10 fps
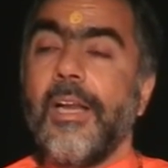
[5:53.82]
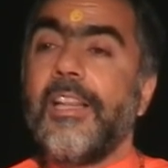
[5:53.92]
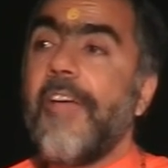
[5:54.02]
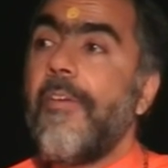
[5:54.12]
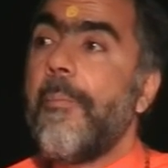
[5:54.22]

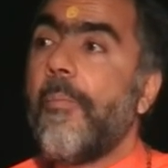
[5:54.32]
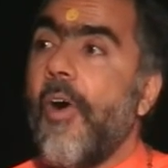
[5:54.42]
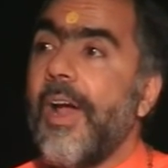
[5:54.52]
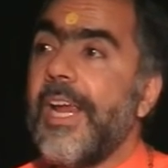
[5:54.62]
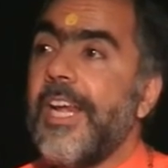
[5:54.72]
they were
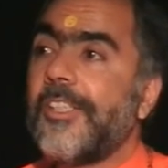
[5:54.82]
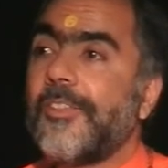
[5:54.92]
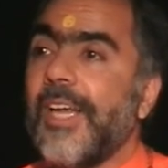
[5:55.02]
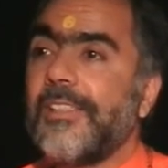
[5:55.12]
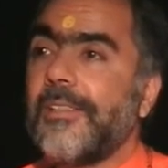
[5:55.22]
more
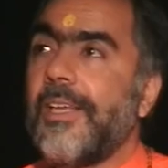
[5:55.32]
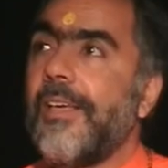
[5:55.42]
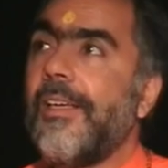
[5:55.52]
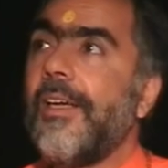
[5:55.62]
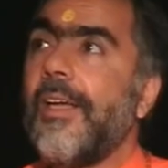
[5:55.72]

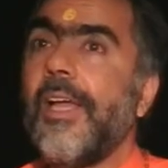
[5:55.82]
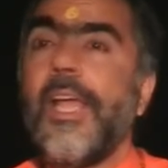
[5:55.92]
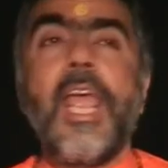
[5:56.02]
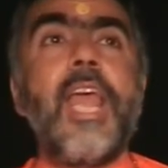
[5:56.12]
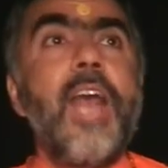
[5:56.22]
interested
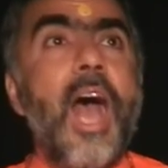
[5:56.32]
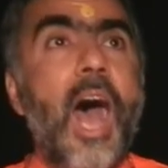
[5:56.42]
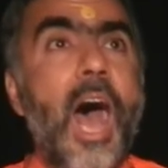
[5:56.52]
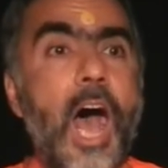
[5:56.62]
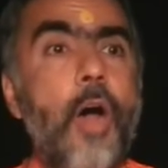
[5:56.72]
in
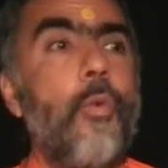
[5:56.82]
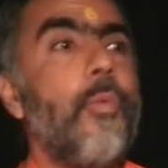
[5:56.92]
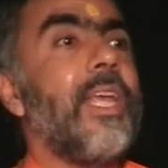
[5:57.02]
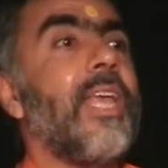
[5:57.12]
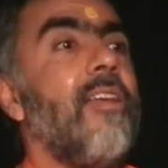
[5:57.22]
how
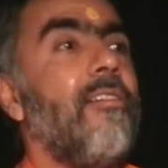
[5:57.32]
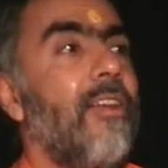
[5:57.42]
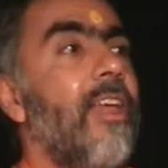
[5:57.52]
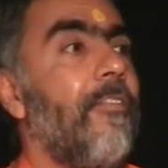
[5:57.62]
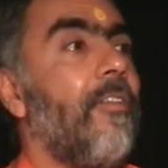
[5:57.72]
we
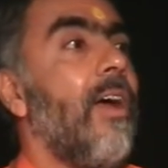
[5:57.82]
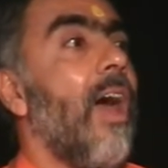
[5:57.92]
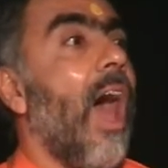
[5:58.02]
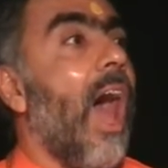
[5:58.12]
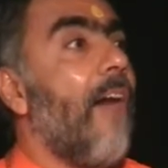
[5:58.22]
can live
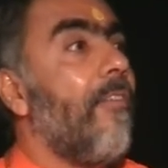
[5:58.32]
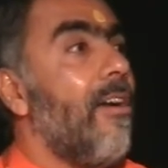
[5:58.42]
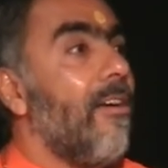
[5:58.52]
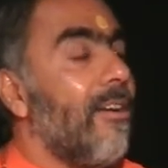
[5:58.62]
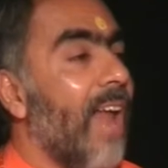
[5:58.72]

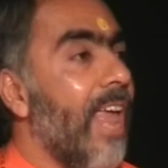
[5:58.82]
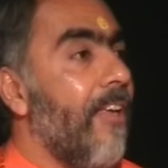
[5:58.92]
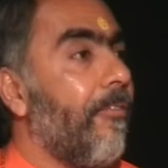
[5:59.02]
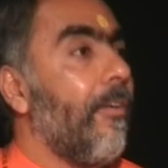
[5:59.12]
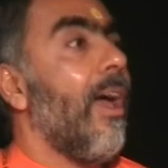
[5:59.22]
our
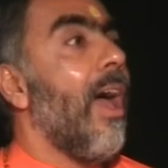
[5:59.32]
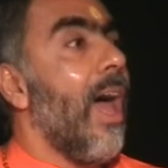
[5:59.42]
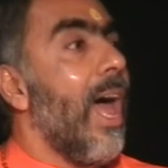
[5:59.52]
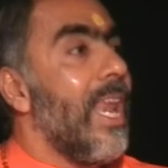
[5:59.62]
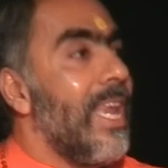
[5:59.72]
life
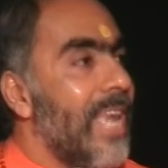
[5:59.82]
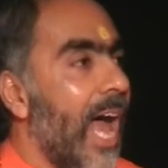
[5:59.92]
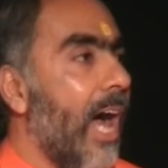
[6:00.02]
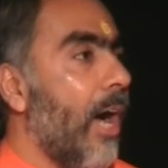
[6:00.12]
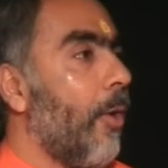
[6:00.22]

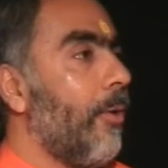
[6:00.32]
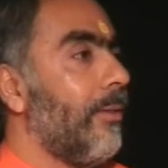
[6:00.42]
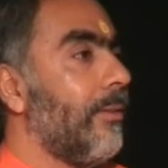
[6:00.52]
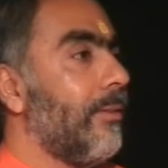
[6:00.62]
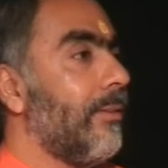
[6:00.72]

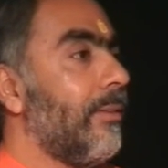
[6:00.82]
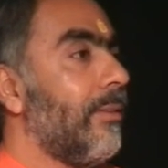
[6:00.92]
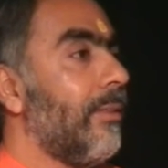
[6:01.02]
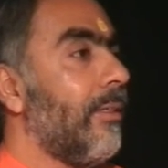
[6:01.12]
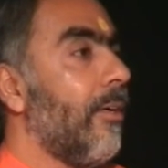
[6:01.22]
now
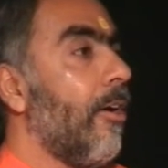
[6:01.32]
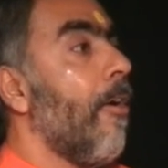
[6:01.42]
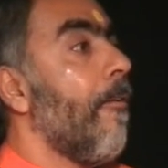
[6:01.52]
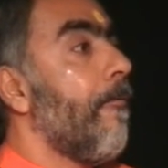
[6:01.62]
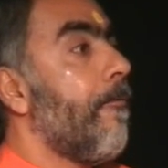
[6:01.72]

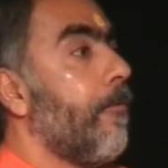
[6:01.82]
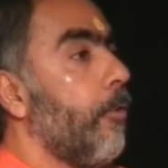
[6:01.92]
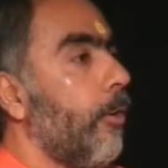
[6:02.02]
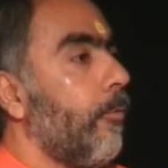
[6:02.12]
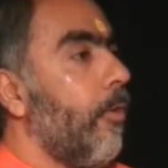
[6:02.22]

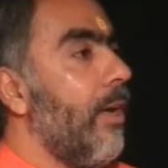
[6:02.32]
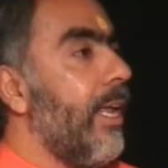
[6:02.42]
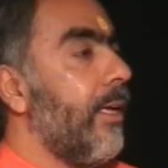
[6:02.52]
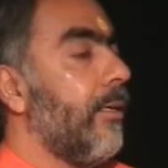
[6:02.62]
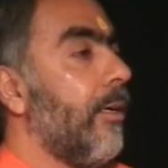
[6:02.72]

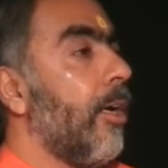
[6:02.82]
fruitfully,